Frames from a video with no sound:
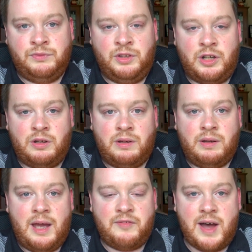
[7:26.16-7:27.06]
you know,
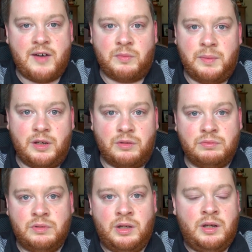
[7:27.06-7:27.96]
have half a meal,
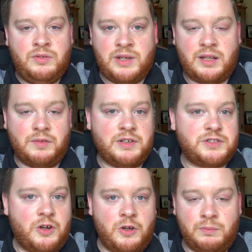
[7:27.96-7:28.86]
take the rest
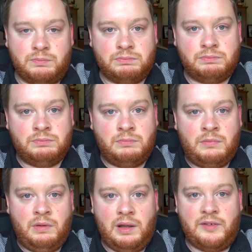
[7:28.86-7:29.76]
home,
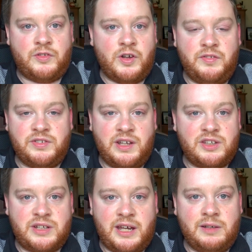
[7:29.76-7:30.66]
leftovers
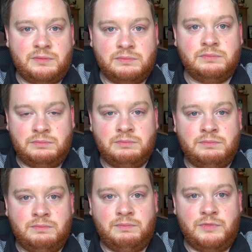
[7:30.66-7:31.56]
next day.
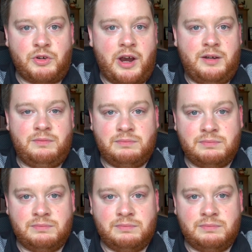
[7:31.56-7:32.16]
It's great.